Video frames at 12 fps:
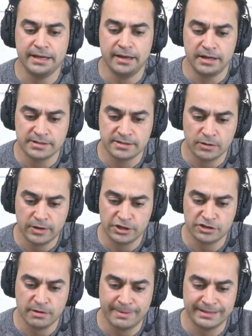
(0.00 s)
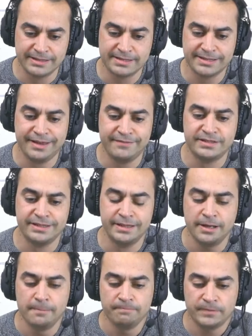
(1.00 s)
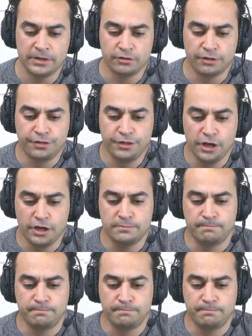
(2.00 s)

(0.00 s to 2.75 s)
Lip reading: answers the question about the safety. And your third